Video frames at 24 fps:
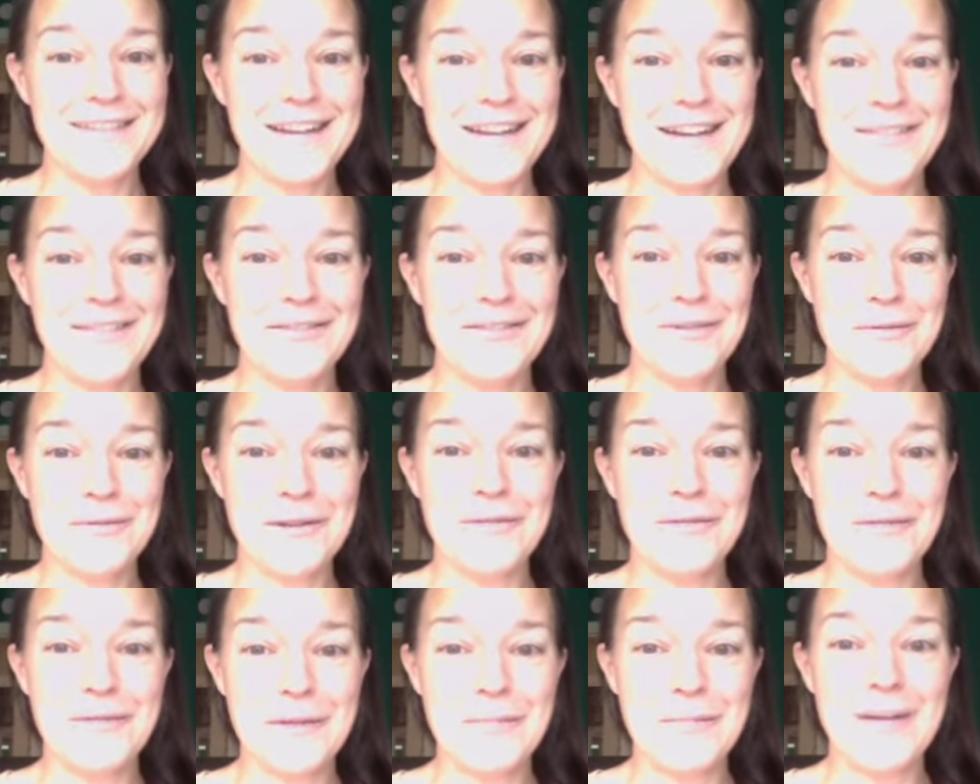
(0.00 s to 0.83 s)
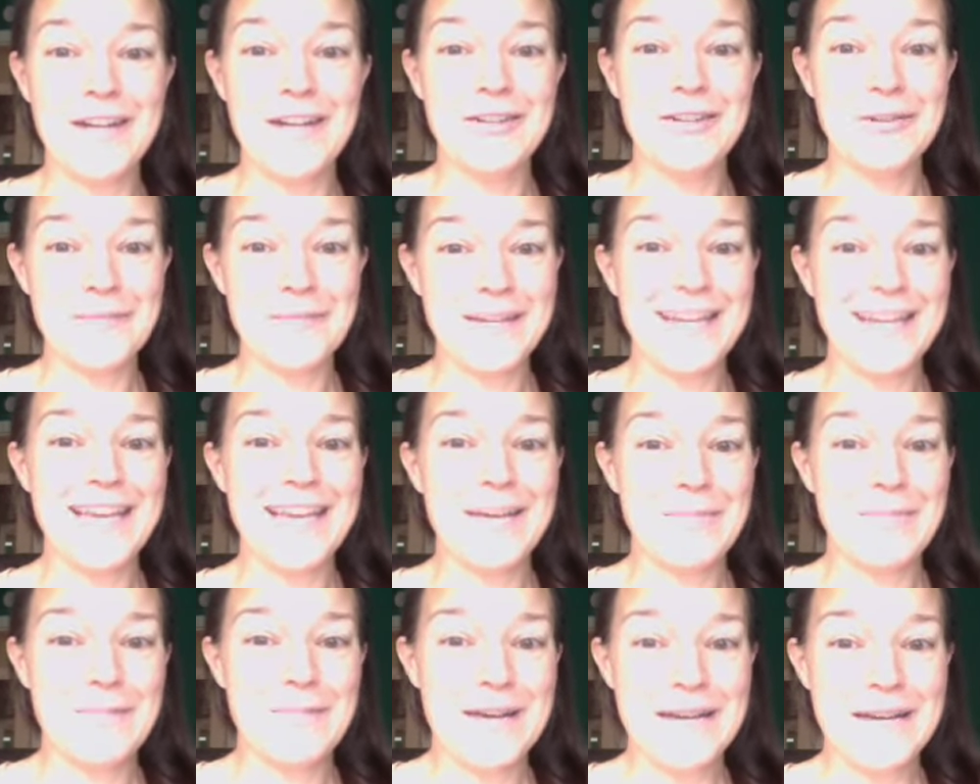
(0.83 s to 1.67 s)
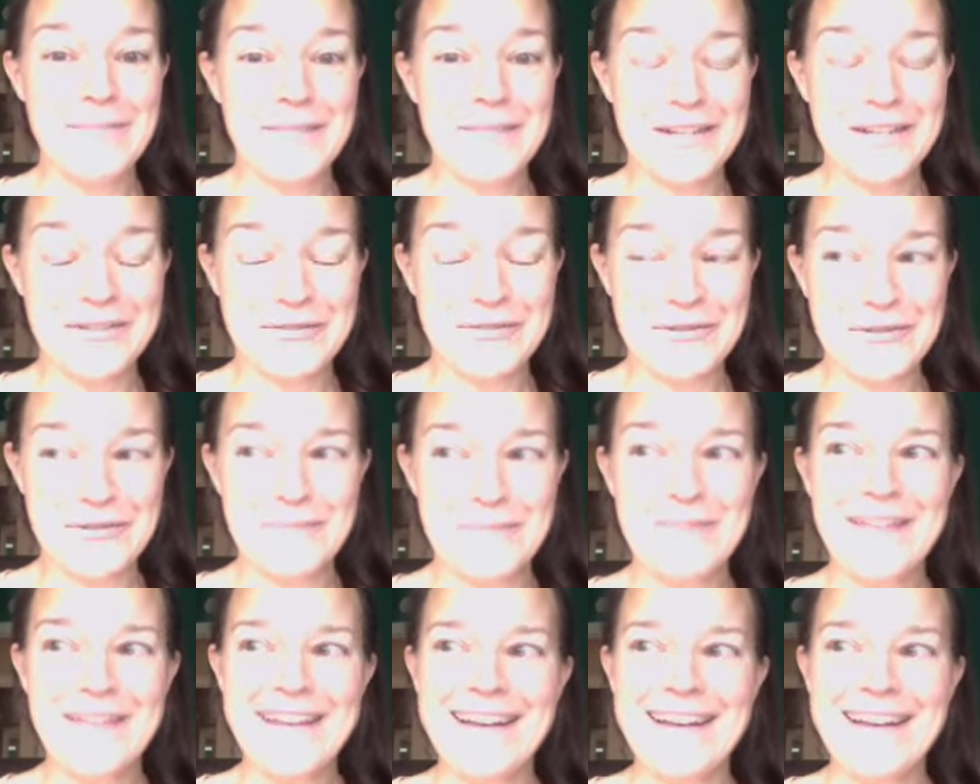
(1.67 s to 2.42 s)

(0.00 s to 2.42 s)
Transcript: after we remodeled, became my bedroom.